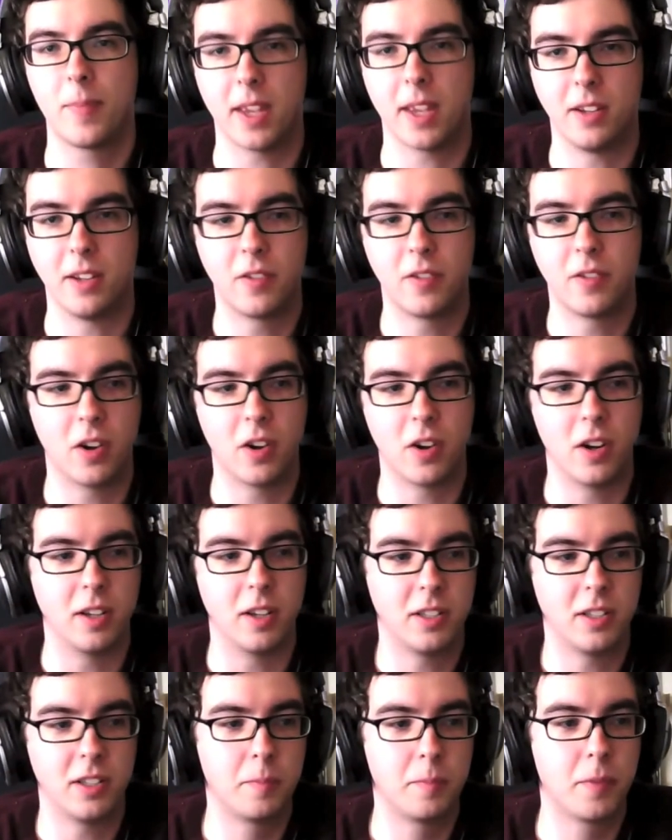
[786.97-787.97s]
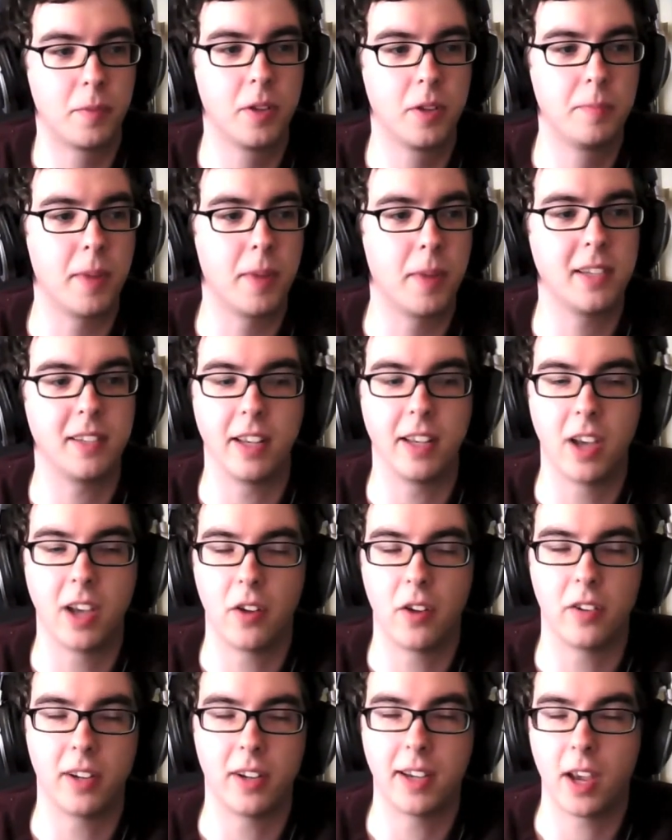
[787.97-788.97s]
And you've got to basically
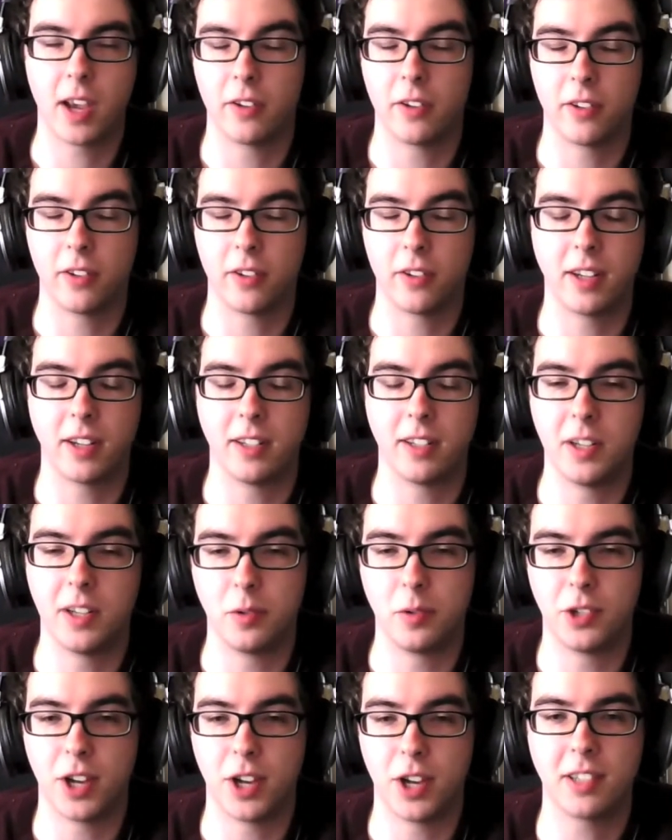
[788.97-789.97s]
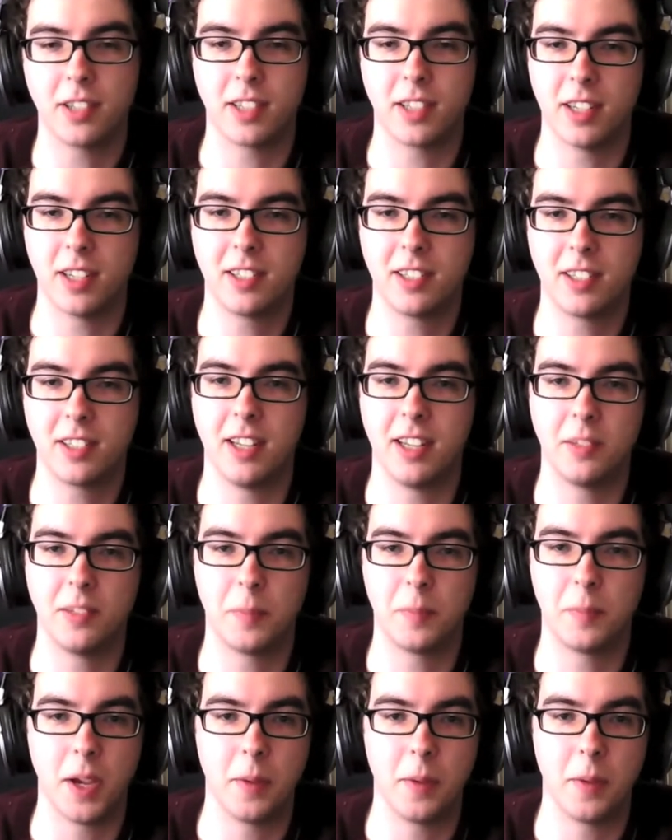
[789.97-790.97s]
go around and deal justice to
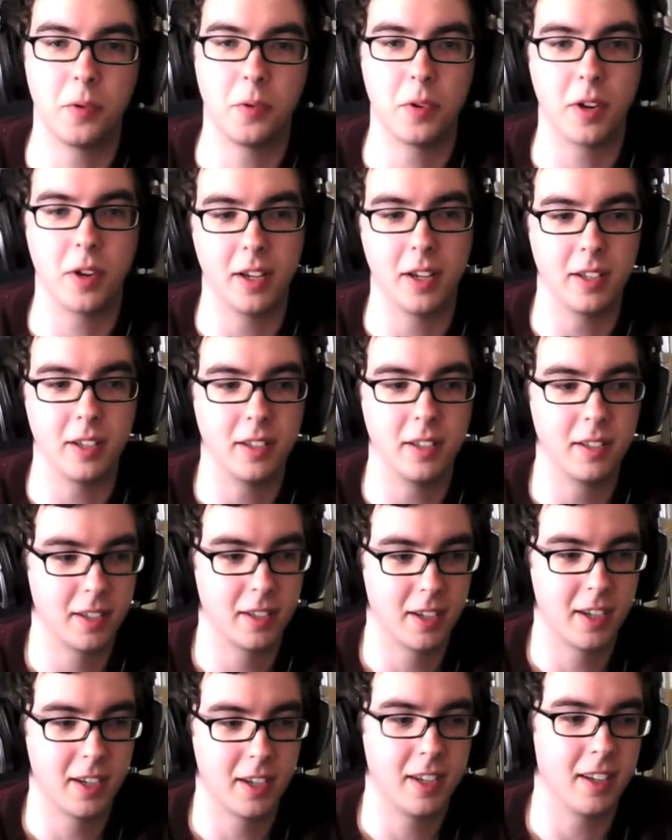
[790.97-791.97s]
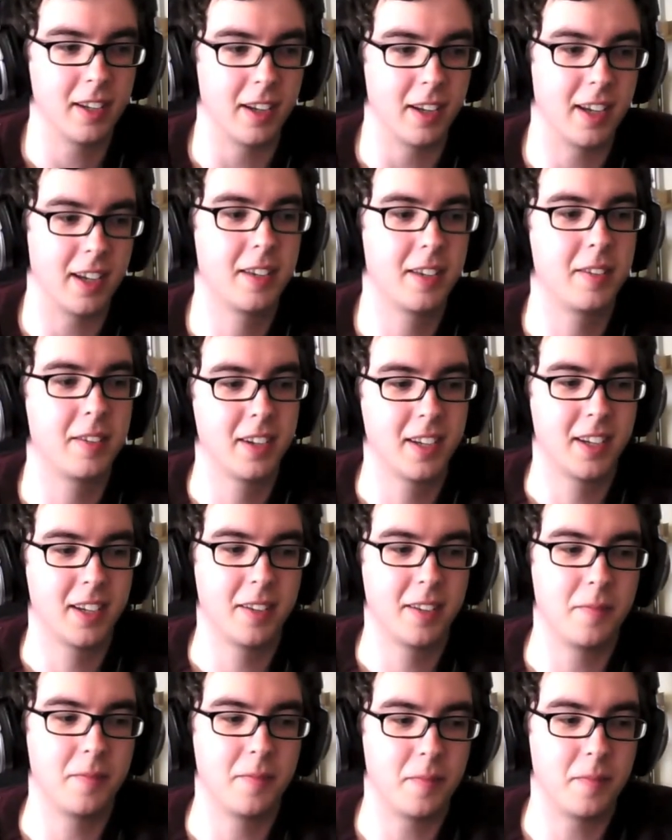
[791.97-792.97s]
these people that are like
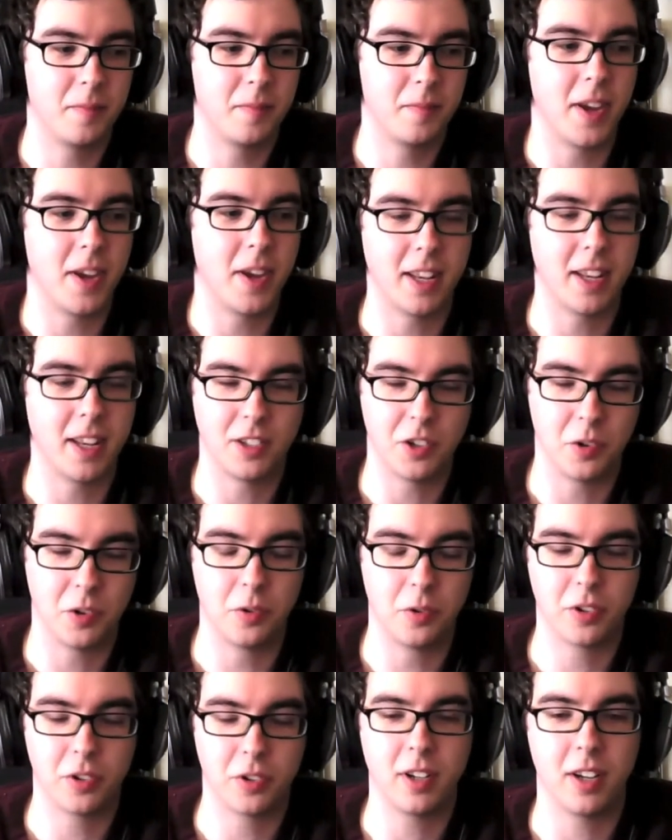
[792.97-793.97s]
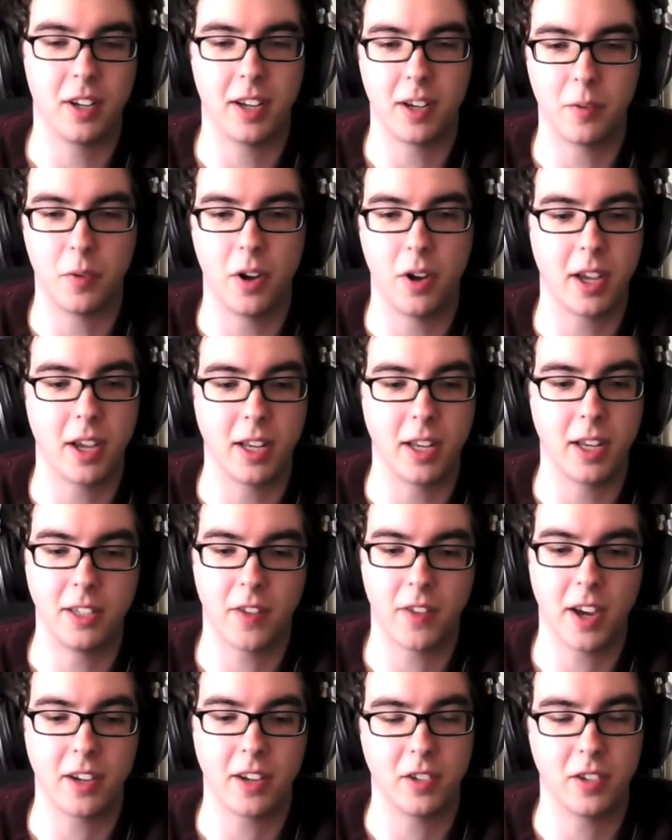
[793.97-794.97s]
making children like work in
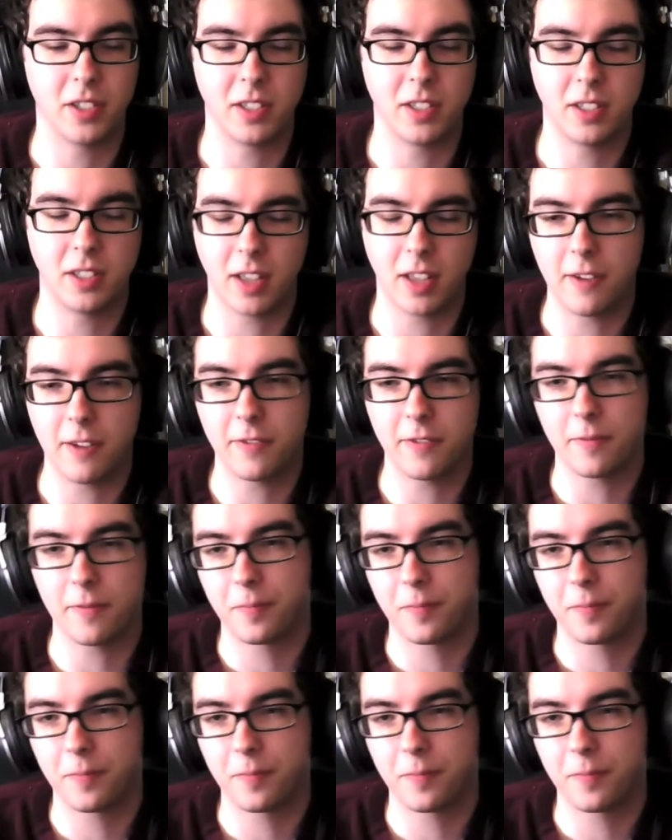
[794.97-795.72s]
these factories and stuff.